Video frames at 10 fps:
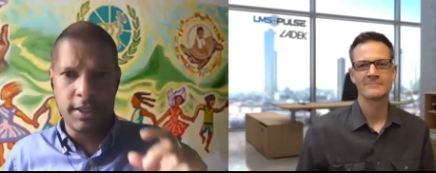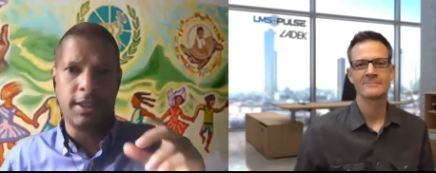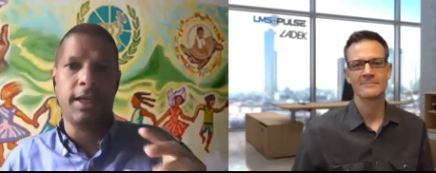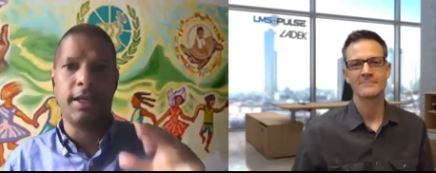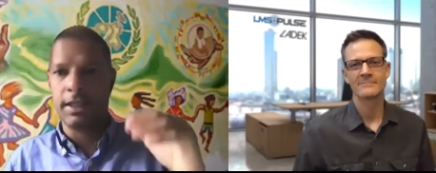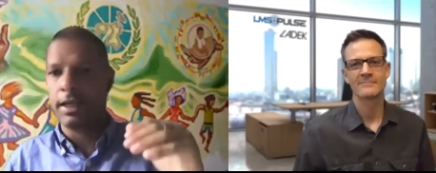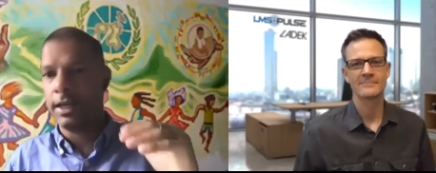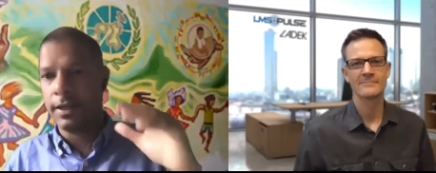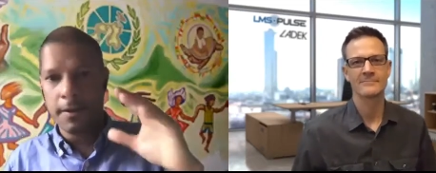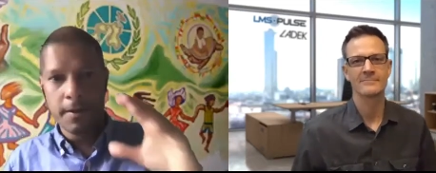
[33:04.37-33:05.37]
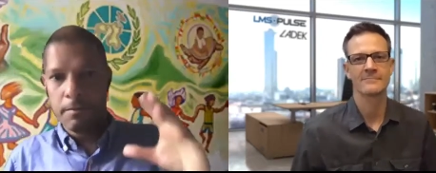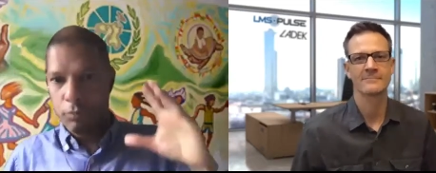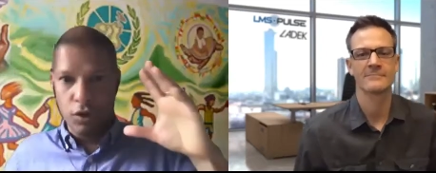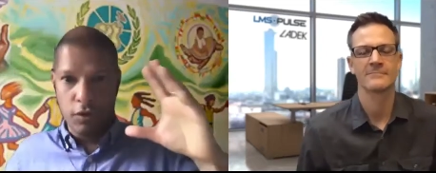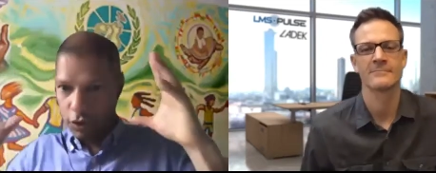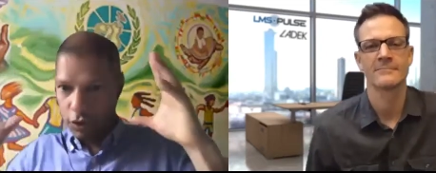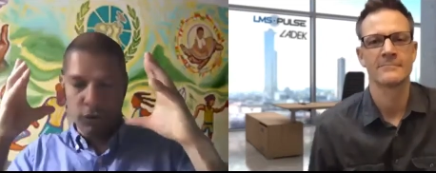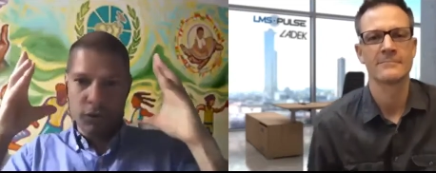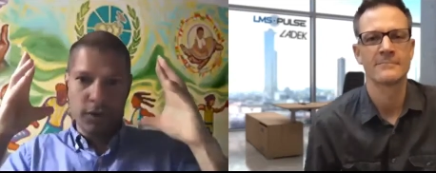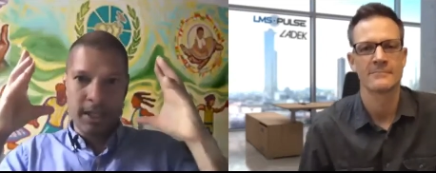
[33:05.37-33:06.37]
Speaker 1: things like you know virtual
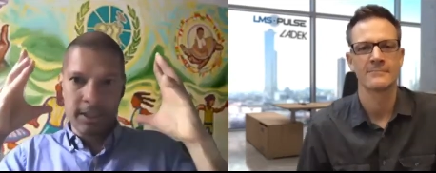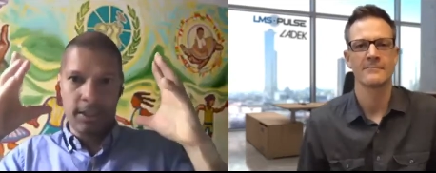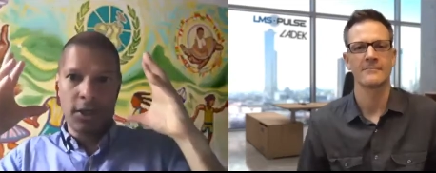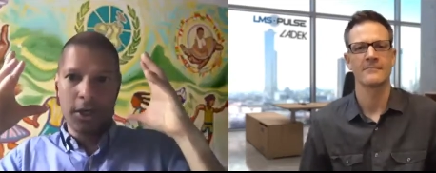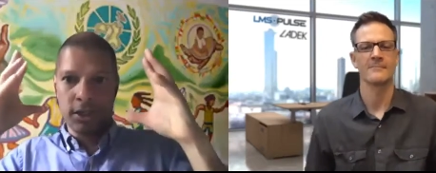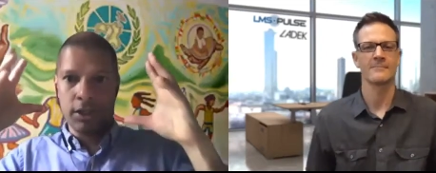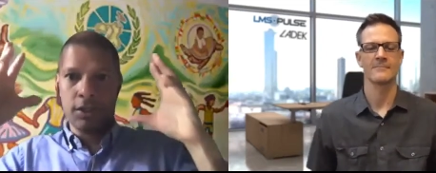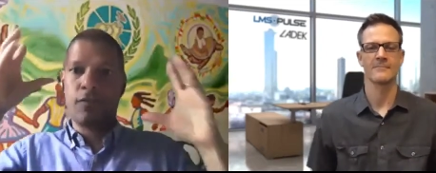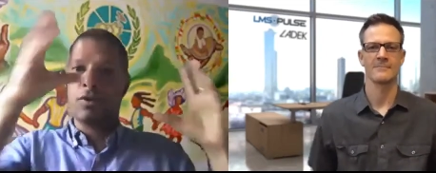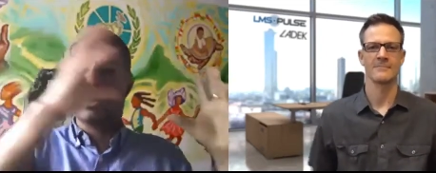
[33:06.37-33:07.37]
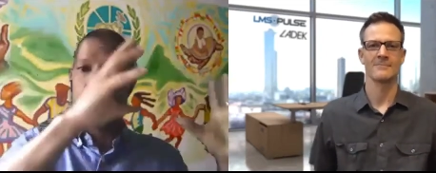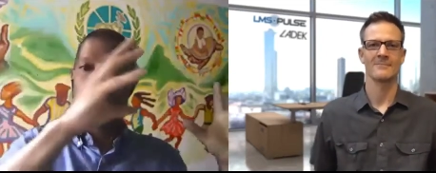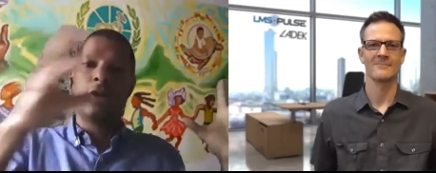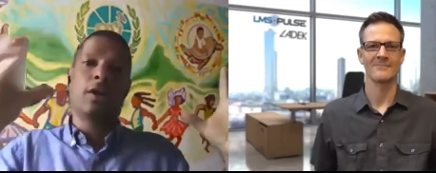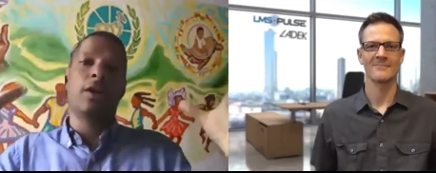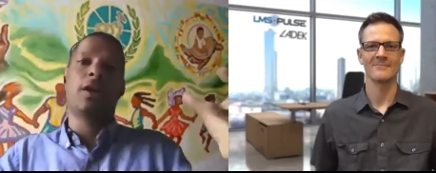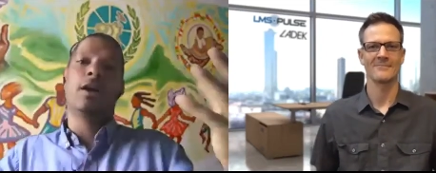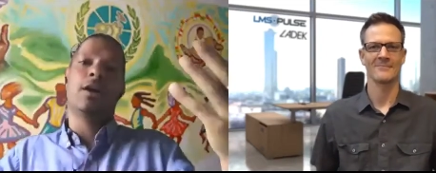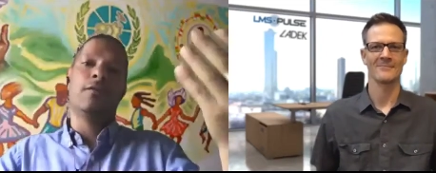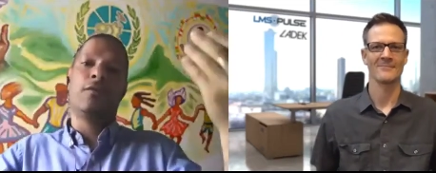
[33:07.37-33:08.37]
reality goggles for uh,
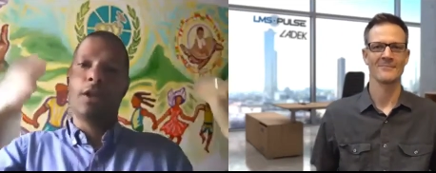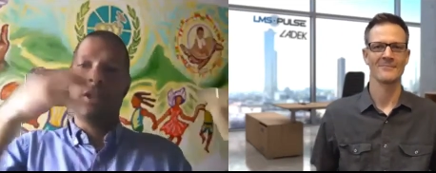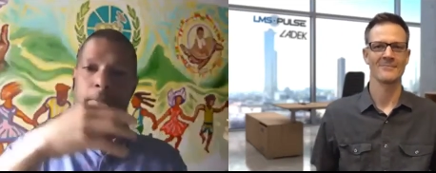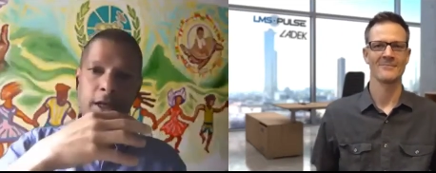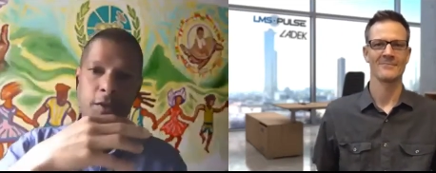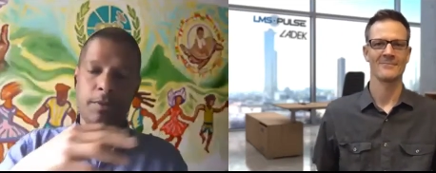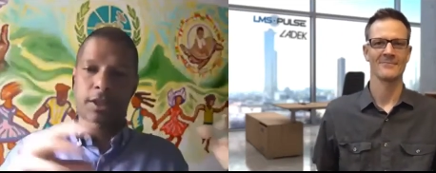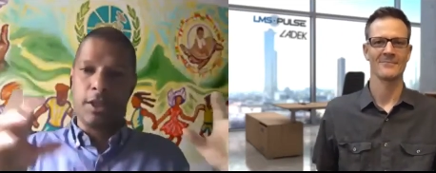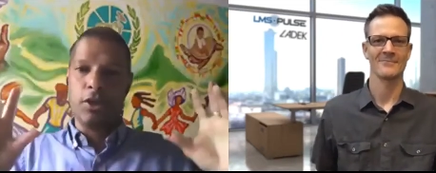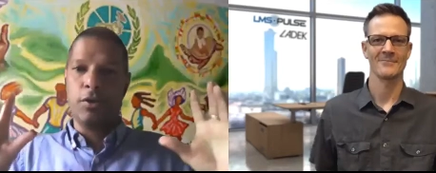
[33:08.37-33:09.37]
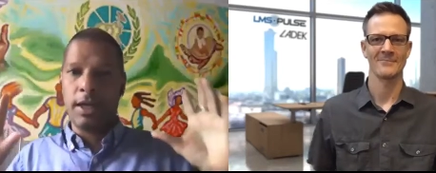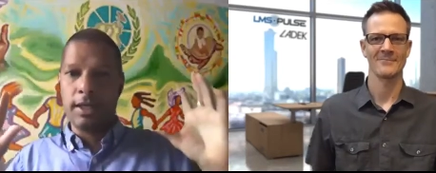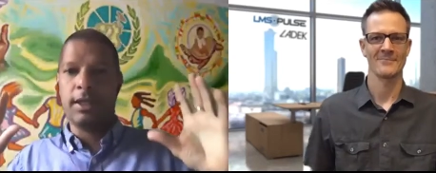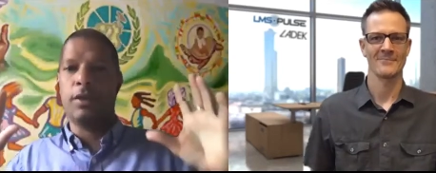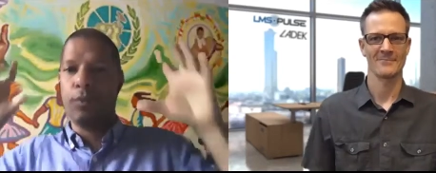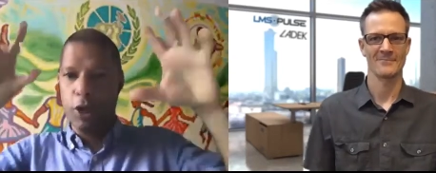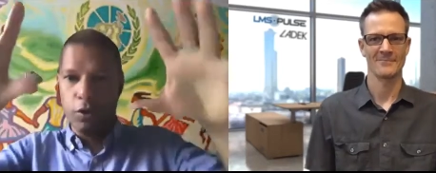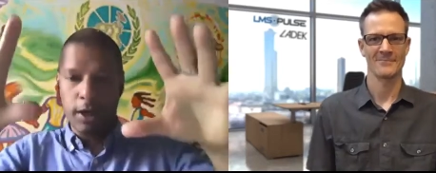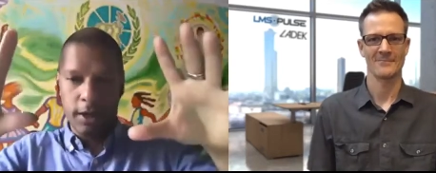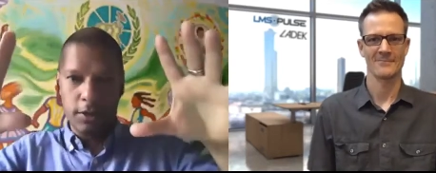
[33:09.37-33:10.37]
for all the participants in the US. Then we go
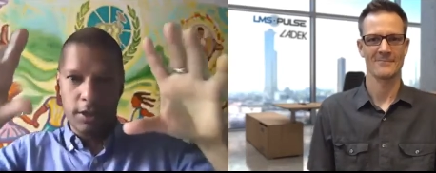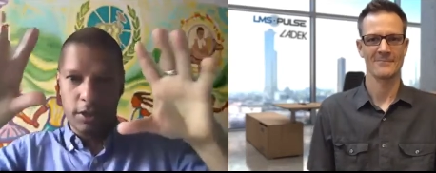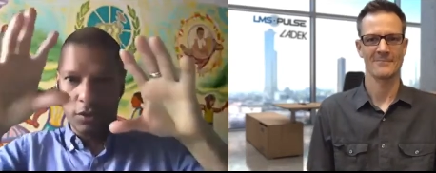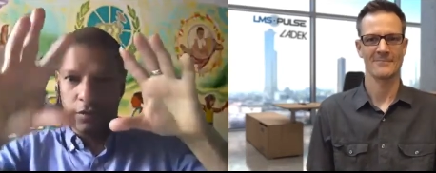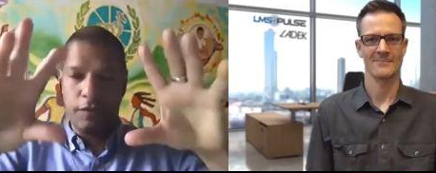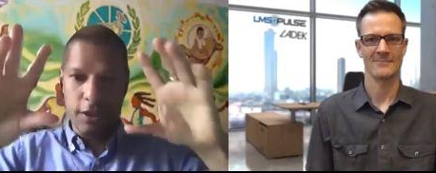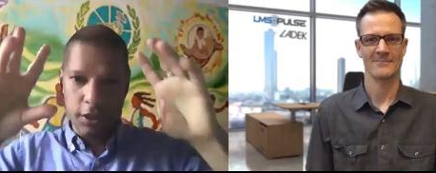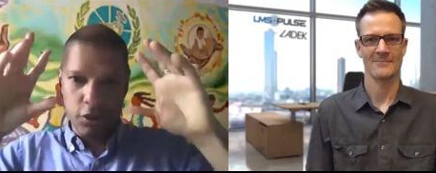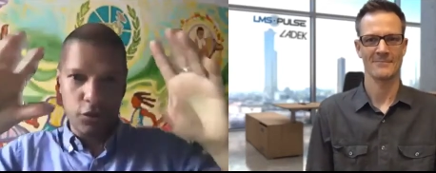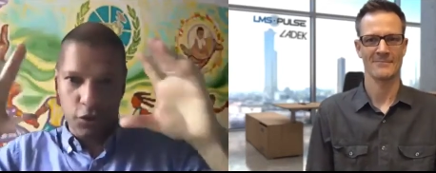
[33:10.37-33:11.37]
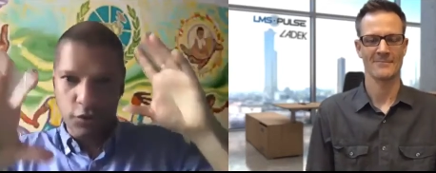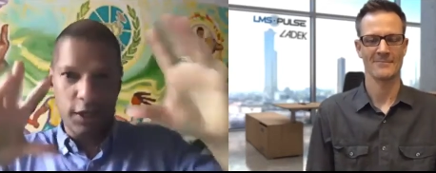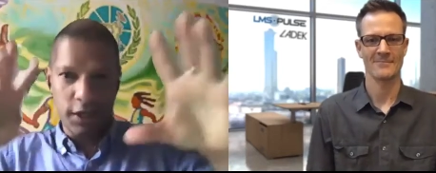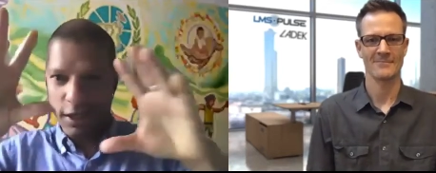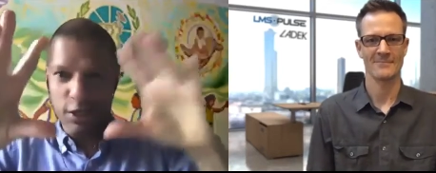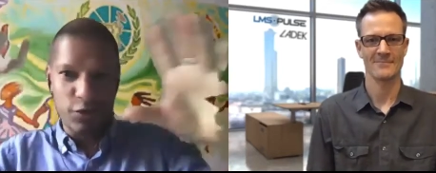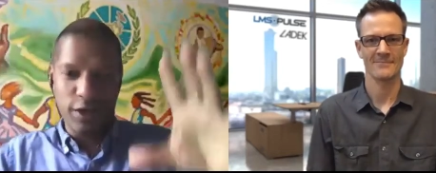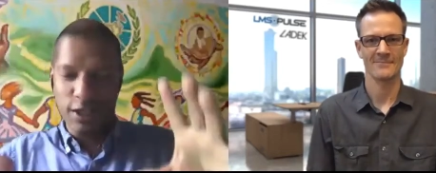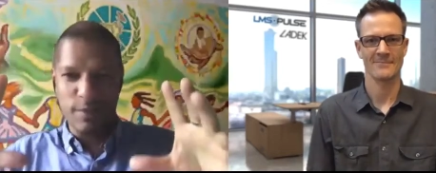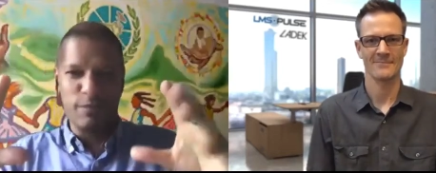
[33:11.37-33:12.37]
out to the field in Costa Rica and create
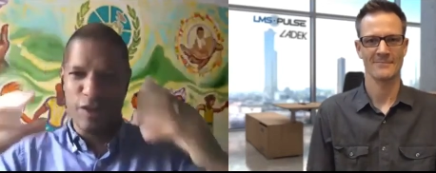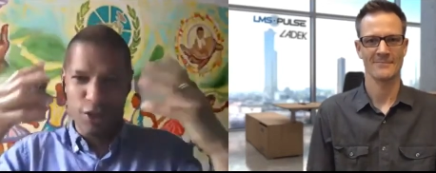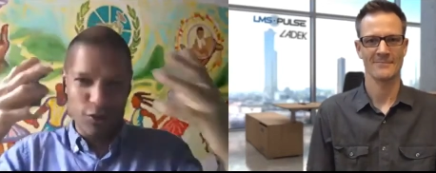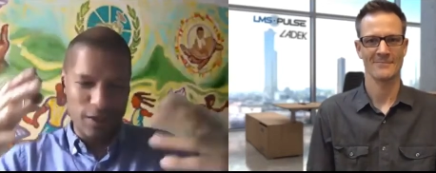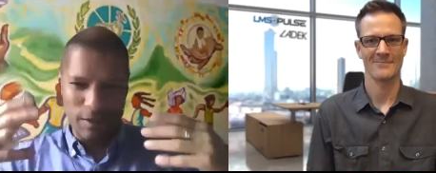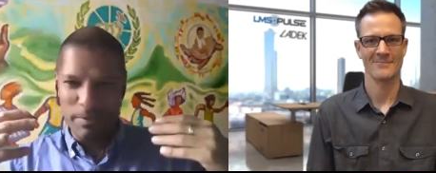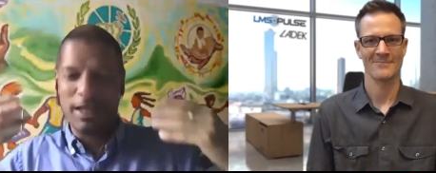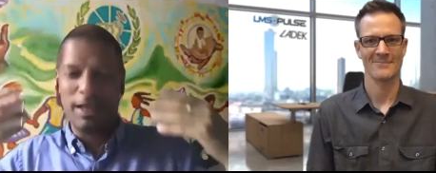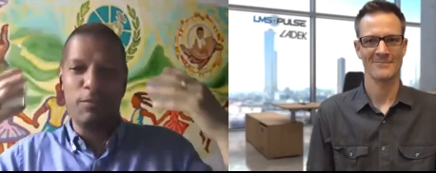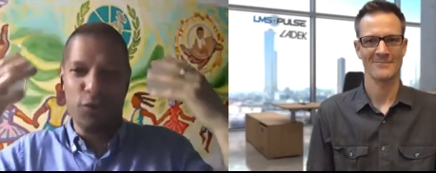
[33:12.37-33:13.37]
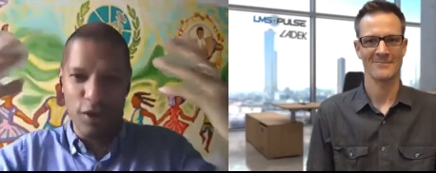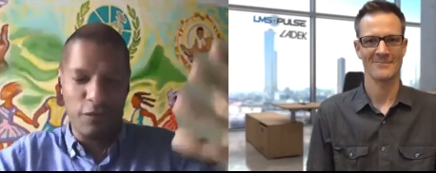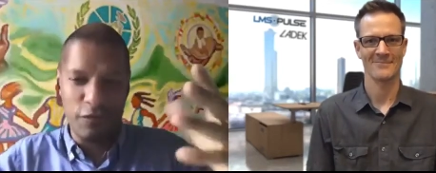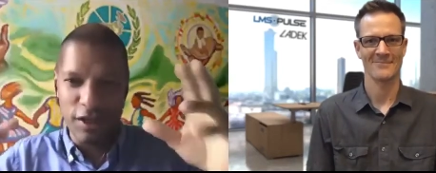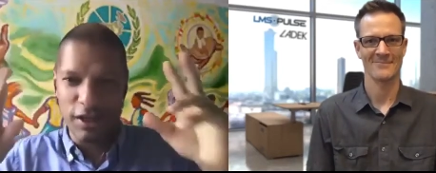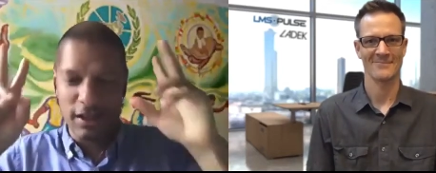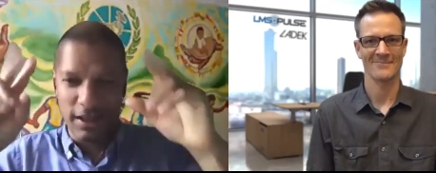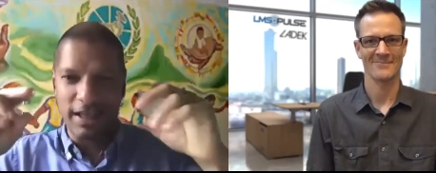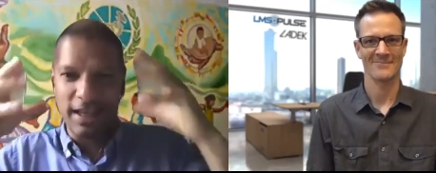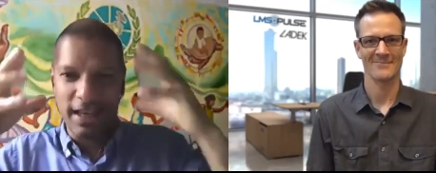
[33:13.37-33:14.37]
some videos that make them really feel like
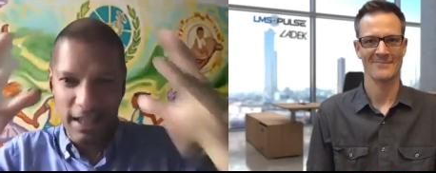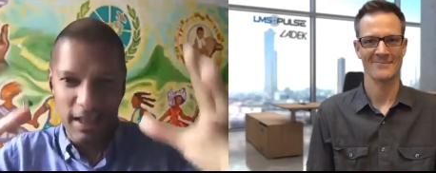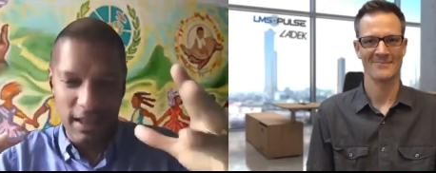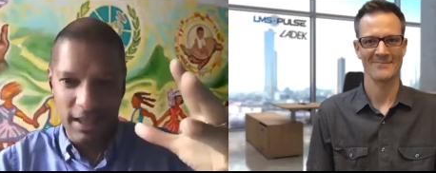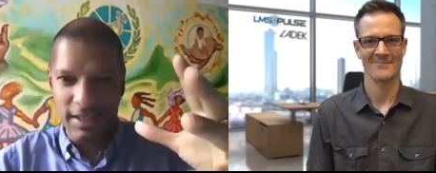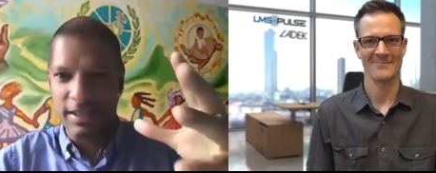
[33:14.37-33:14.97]
they're in this,